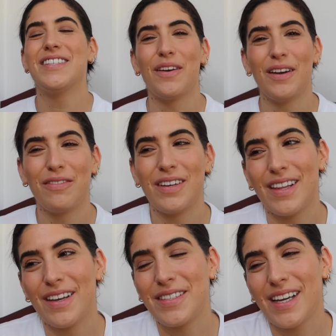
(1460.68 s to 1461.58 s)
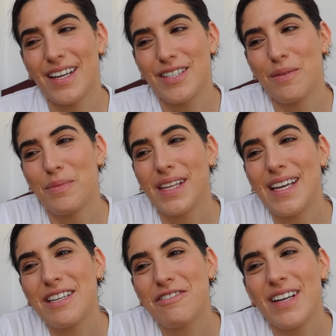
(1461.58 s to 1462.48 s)
So lovely though to catch up with
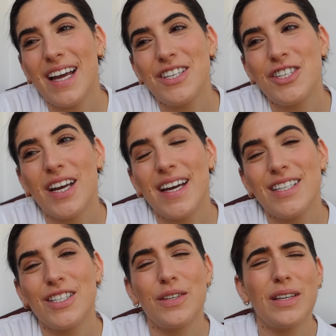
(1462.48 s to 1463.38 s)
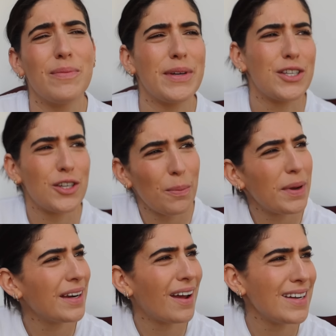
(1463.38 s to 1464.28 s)
Keisha and SJ and just do a little bit of
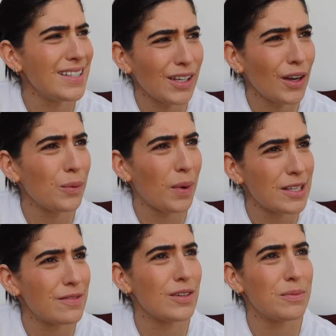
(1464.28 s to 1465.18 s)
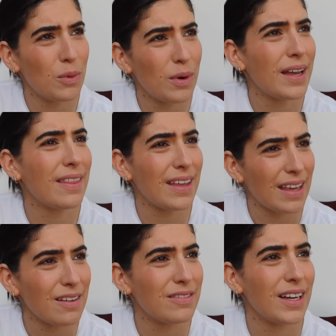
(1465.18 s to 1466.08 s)
shopping. I need to go to Westfield more in the
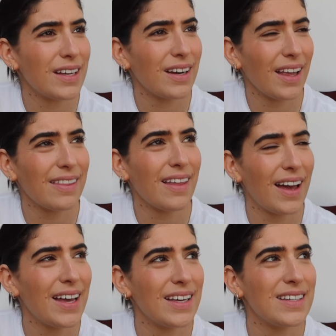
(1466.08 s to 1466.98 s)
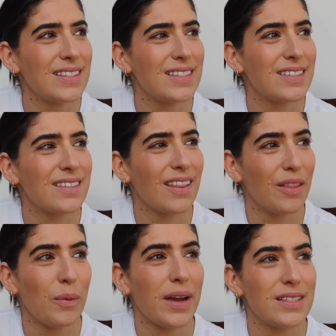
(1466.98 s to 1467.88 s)
evening. Like that is
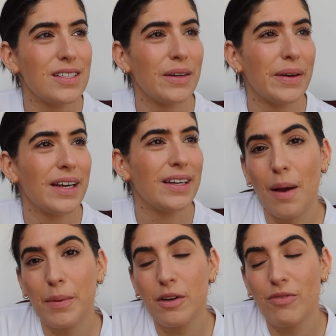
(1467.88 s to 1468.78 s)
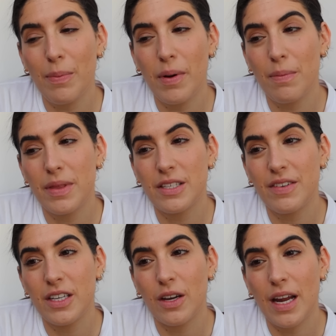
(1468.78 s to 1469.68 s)
the way to do it. I'm gonna wrap up this
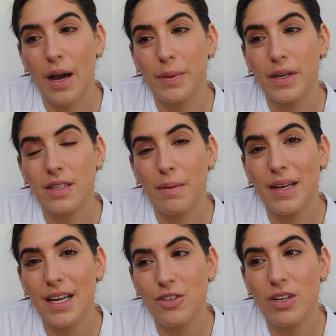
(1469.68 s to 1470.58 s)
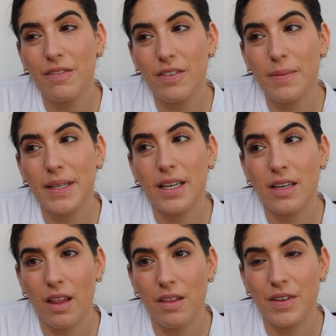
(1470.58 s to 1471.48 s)
video now because I'm literally filming
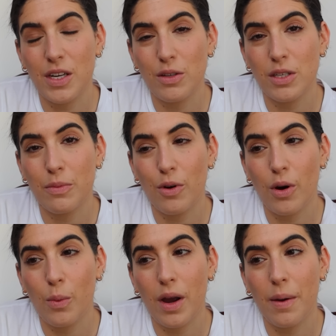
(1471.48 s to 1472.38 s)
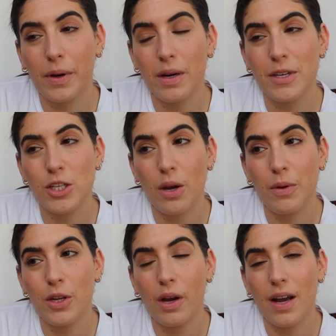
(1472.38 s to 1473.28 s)
another video tomorrow where I'm gonna be
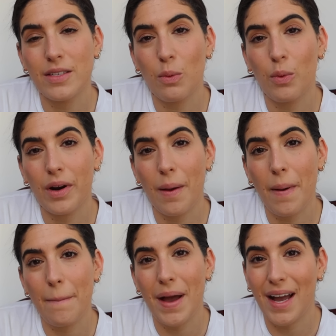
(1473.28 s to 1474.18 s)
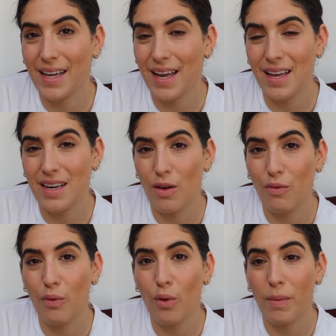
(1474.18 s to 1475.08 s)
showing you guys what I'm packing
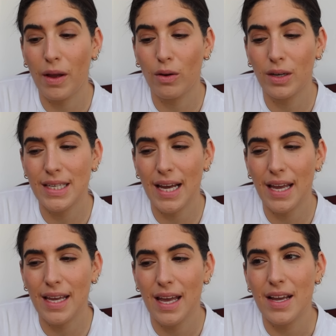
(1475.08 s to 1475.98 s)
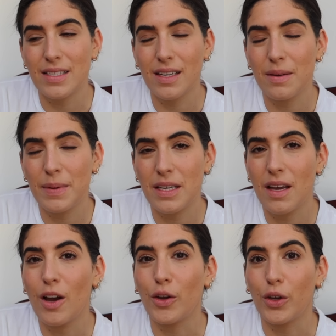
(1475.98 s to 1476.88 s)
for my holiday. It's gonna
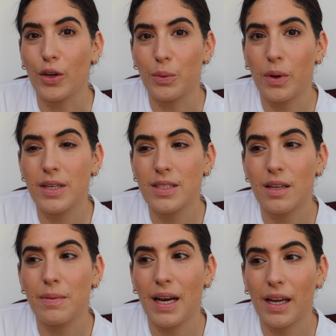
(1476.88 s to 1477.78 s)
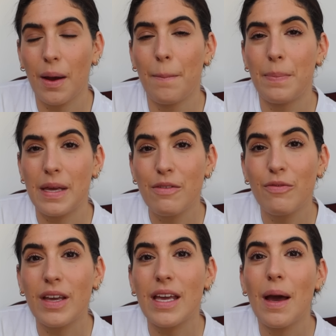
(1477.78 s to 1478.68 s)
be a good one. It's gonna be like a
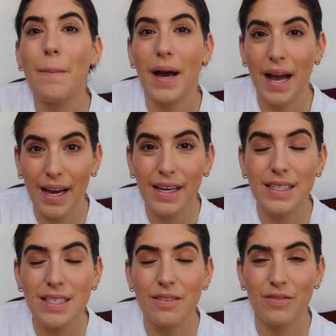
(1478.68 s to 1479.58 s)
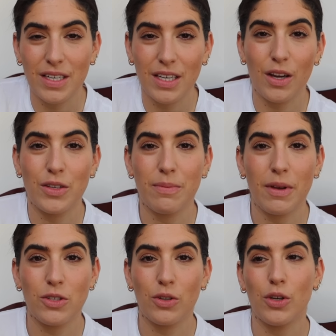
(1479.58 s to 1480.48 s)
beefy packed video. So
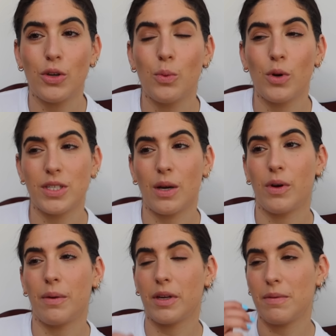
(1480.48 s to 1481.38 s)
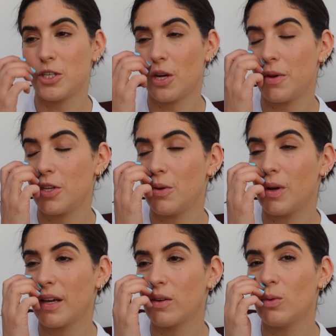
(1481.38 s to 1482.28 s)
make sure you watch that one. I'm gonna be showing you
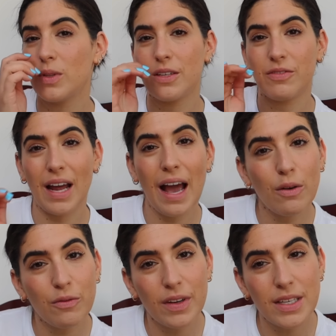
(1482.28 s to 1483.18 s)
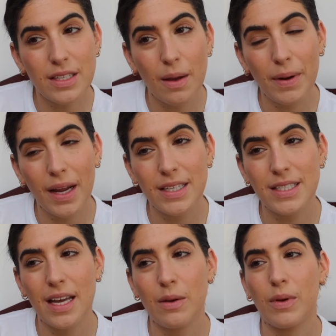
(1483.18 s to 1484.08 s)
like all the different outfits that I'm planning to
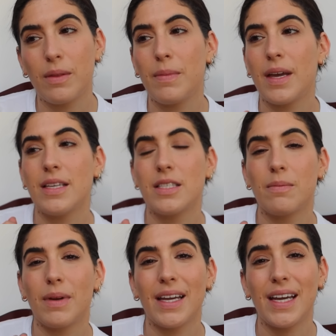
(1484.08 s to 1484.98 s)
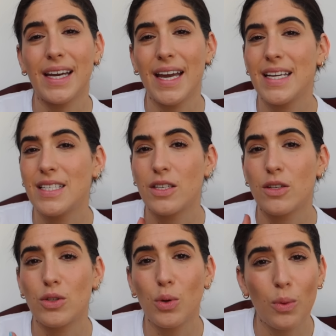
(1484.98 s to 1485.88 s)
take with me, some like kids
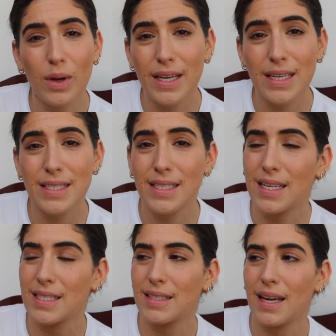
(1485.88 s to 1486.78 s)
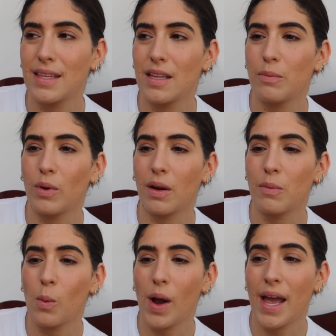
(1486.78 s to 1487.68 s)
toys to entertain them while I'm
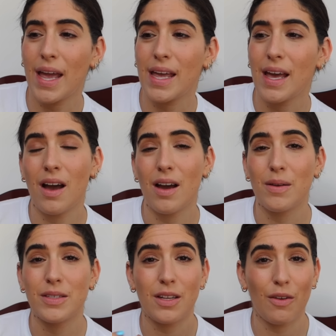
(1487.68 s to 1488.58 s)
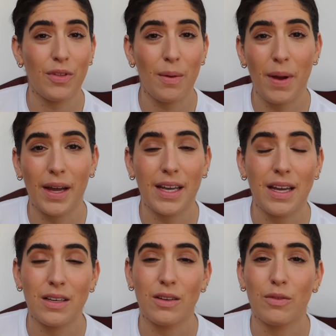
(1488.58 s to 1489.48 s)
away, uh, stuff that I'm
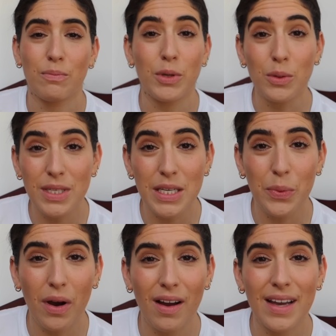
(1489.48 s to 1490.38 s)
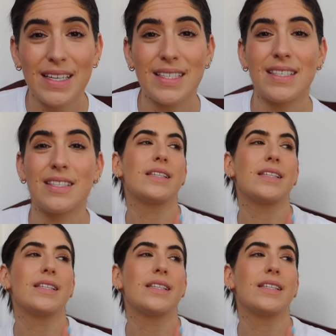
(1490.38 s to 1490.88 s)
packing beauty-wise.